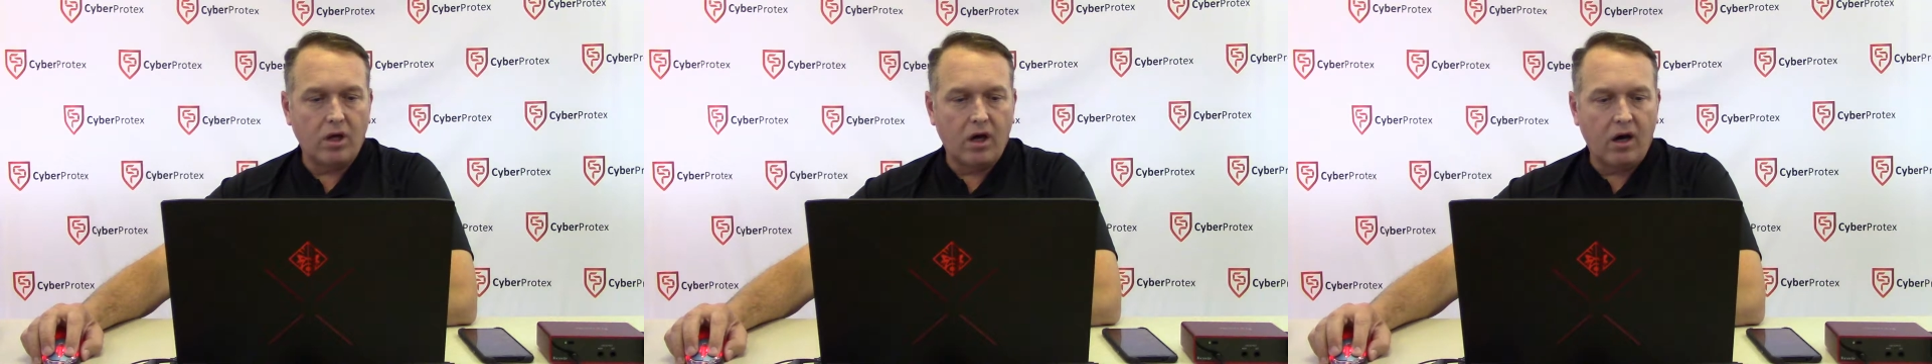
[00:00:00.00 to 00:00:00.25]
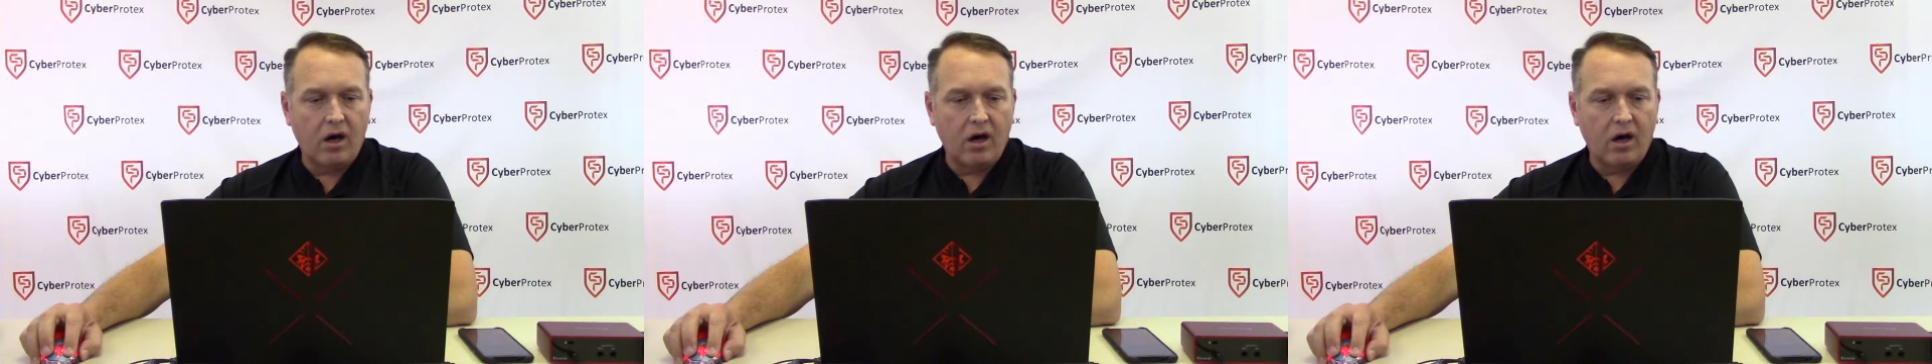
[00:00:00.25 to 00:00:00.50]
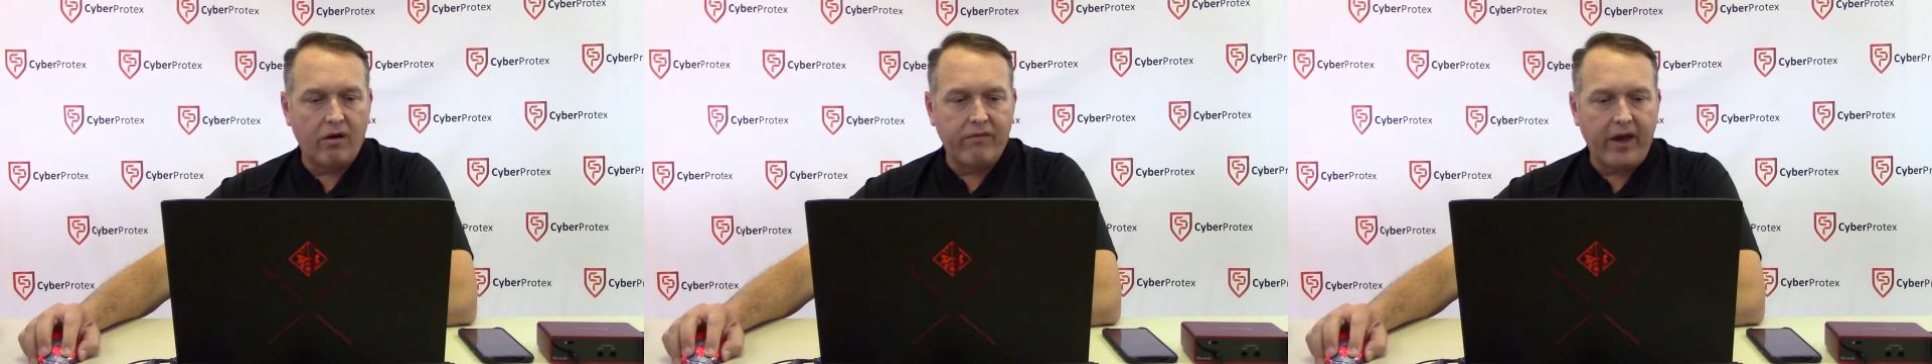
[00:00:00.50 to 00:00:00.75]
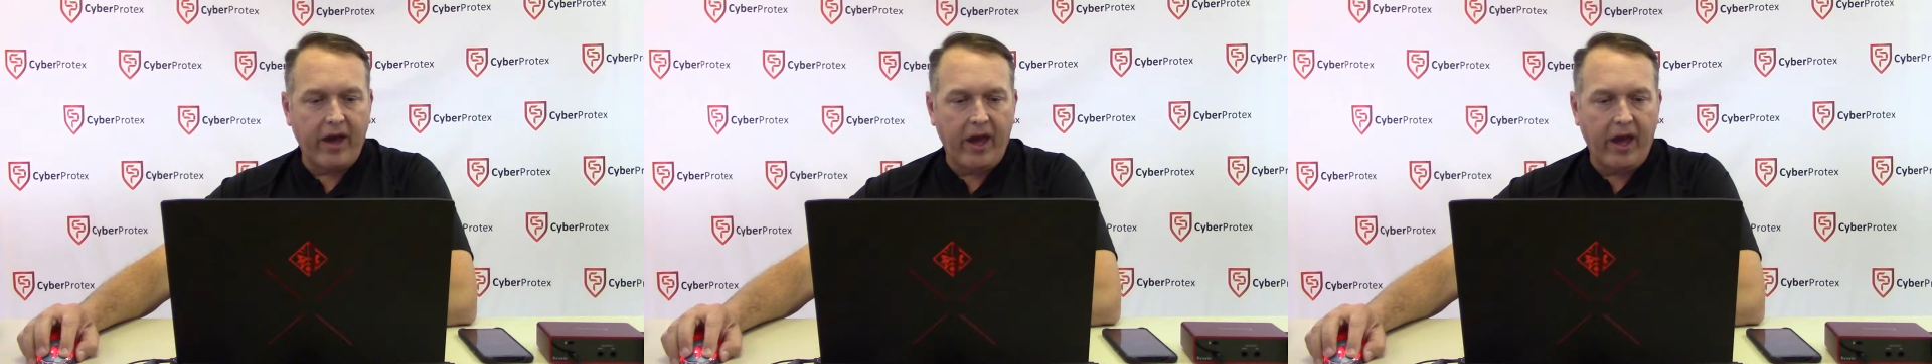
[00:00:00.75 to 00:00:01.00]

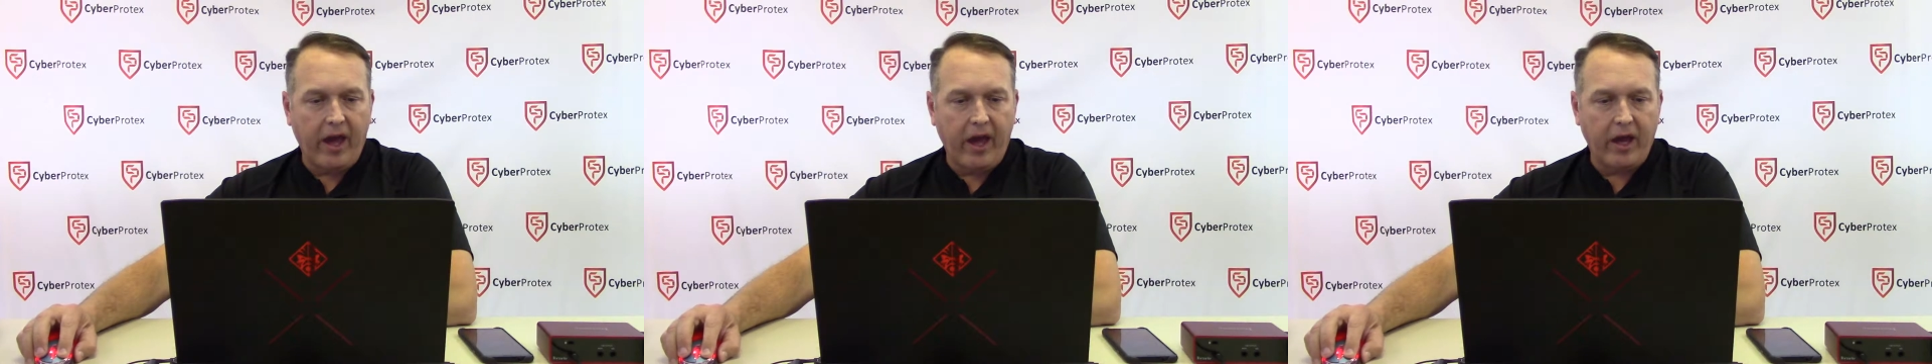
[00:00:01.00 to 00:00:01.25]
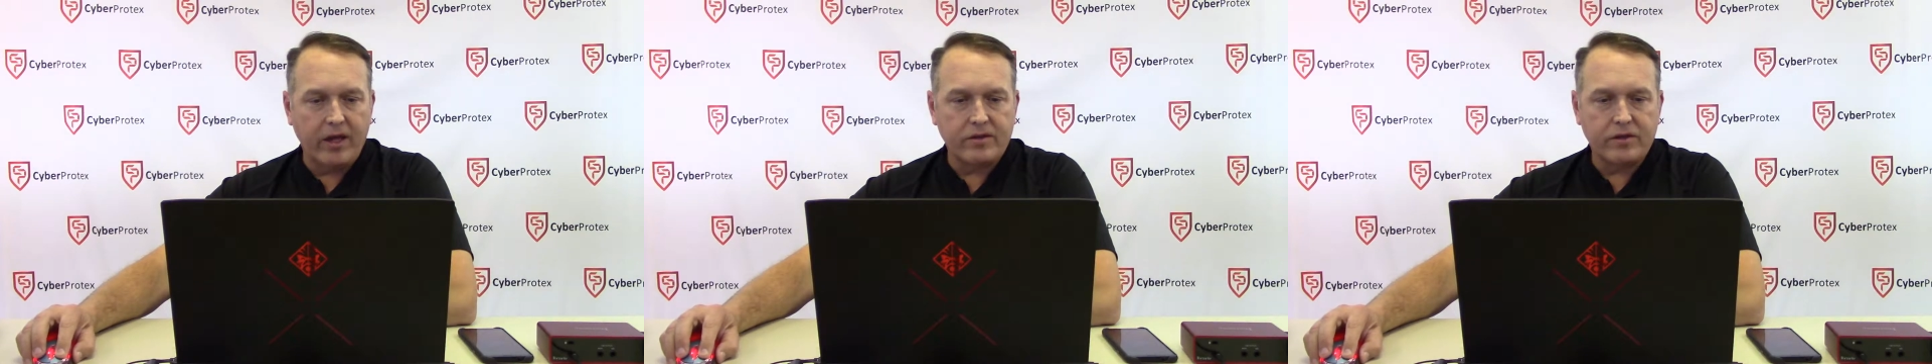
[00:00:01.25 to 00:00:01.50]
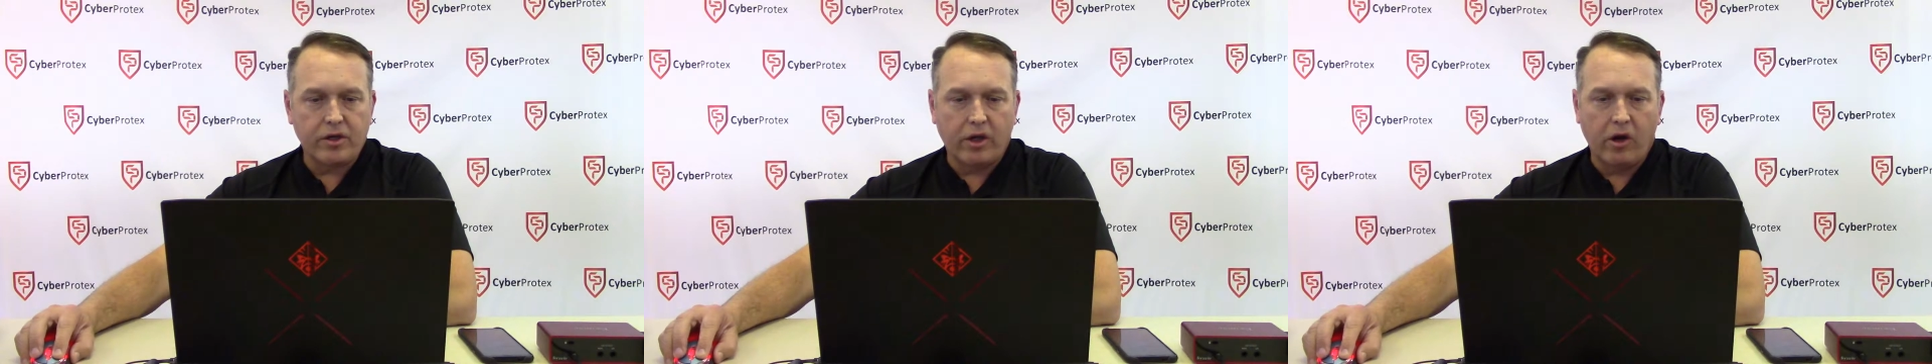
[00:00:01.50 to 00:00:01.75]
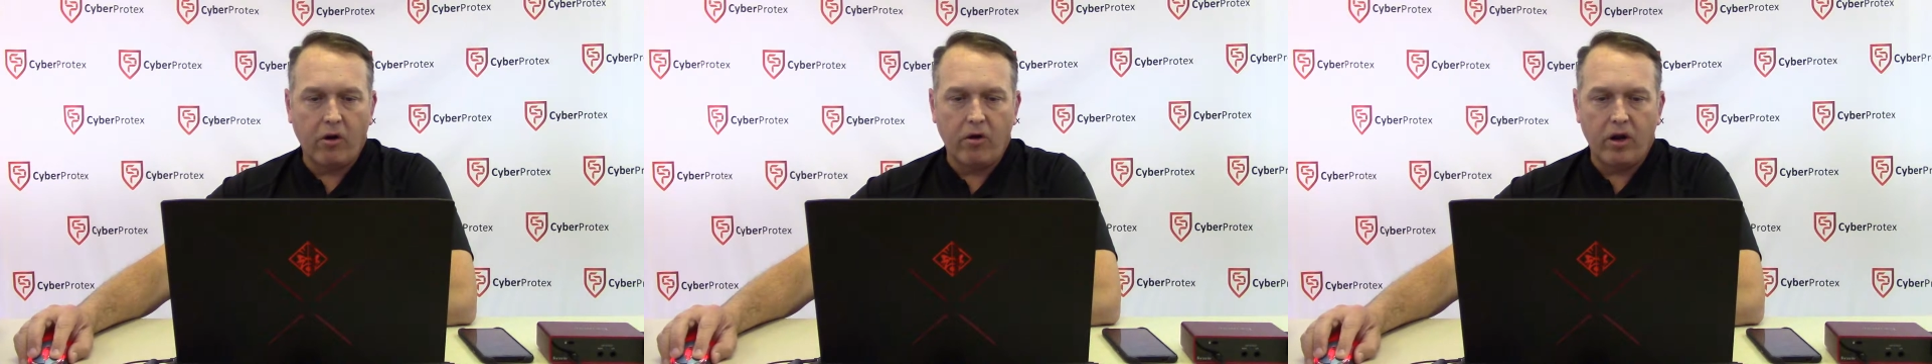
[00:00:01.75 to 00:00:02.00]
of a
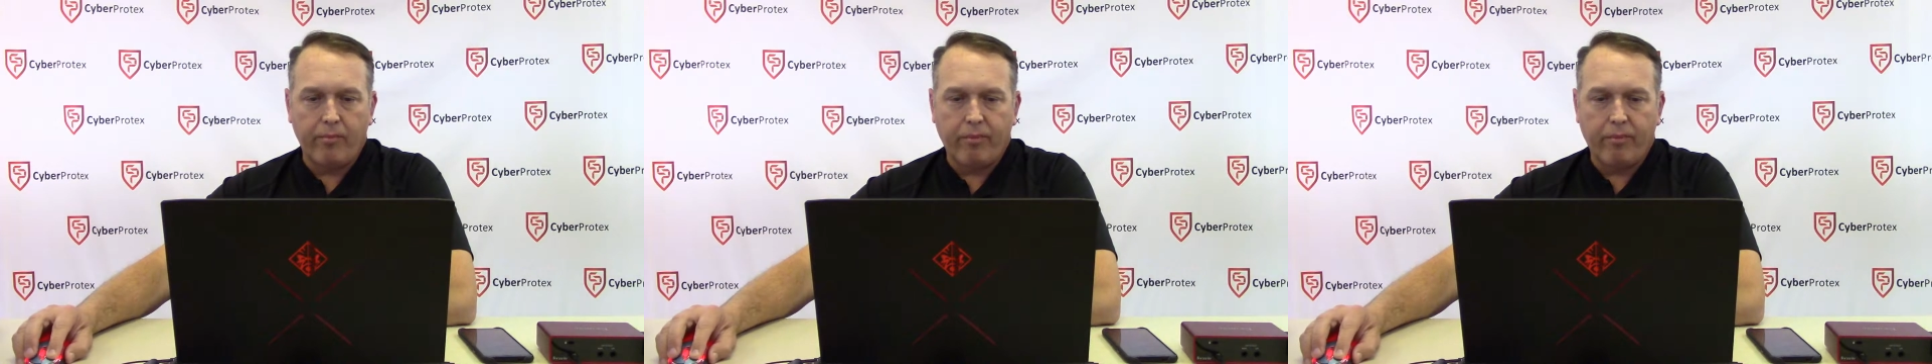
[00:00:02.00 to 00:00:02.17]
security